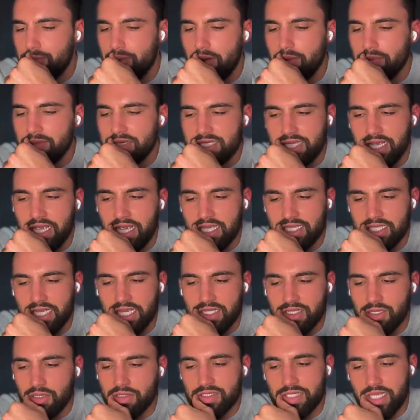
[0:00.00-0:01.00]
thing that I would probably
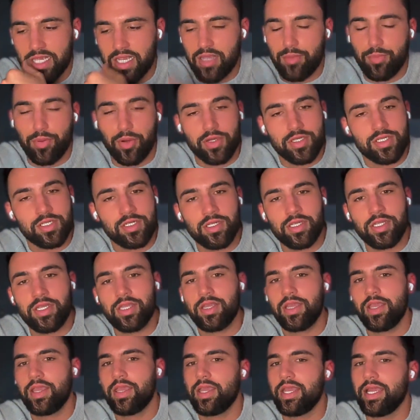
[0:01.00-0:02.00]
say is like, don't take it
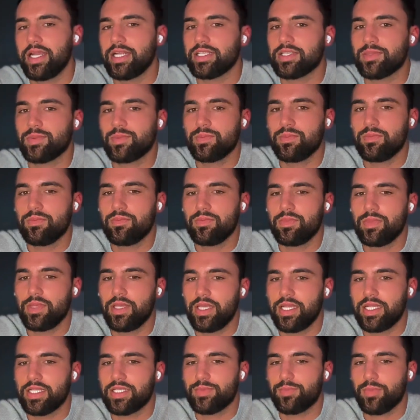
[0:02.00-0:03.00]
personally. It's
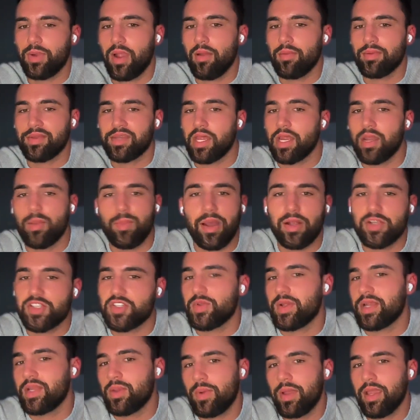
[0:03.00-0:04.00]
it's probably
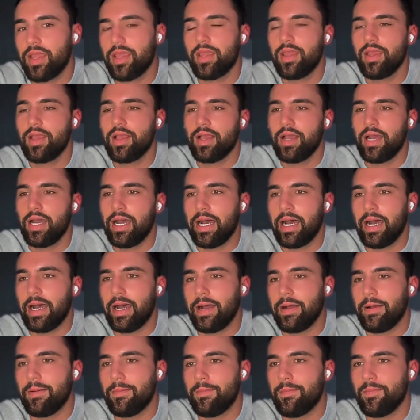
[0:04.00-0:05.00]
not about you anyway.
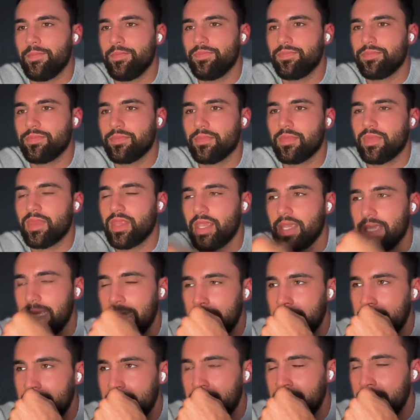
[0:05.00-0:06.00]
Um,
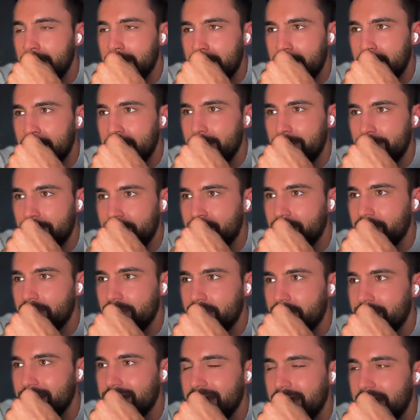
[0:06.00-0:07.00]
and
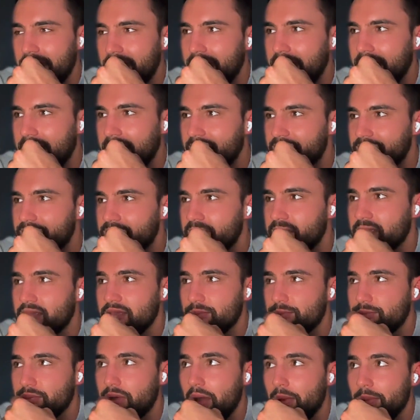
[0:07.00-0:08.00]

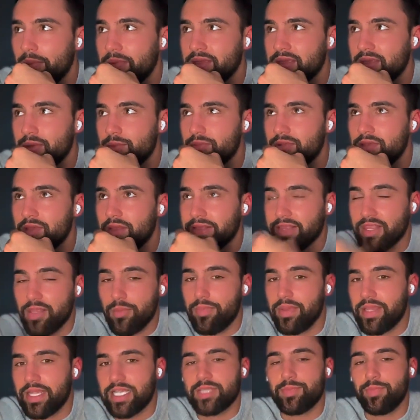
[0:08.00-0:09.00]
I think it probably
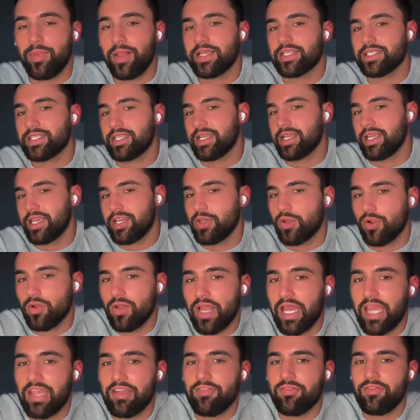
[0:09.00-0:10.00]
can be like the biggest
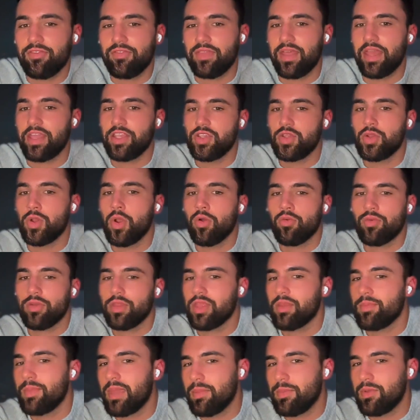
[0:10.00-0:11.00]
blessing in your life
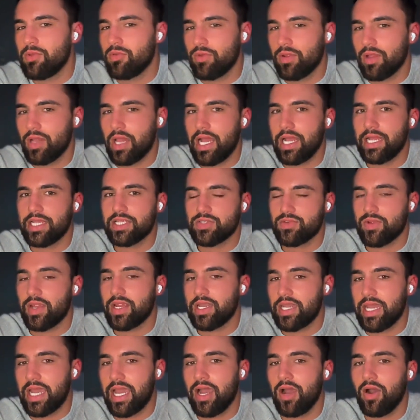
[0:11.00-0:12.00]
that you don't really maybe
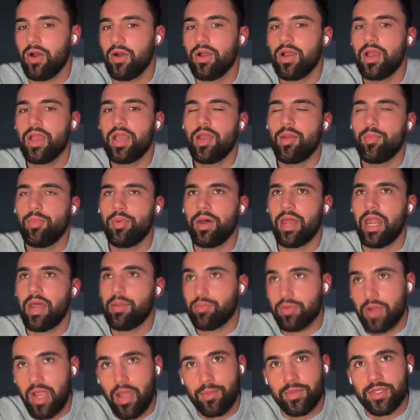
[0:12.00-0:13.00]
realize right now.
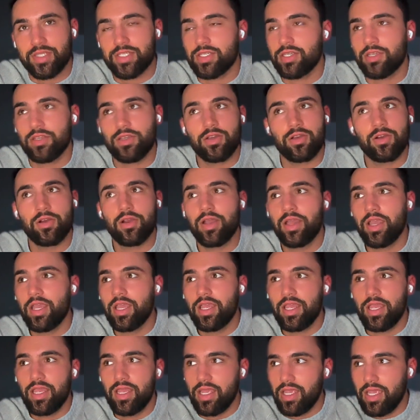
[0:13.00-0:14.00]
But I promise
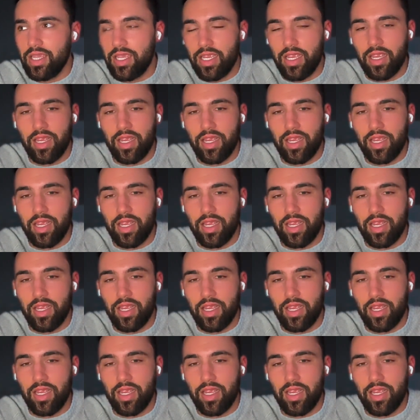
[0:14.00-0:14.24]
you,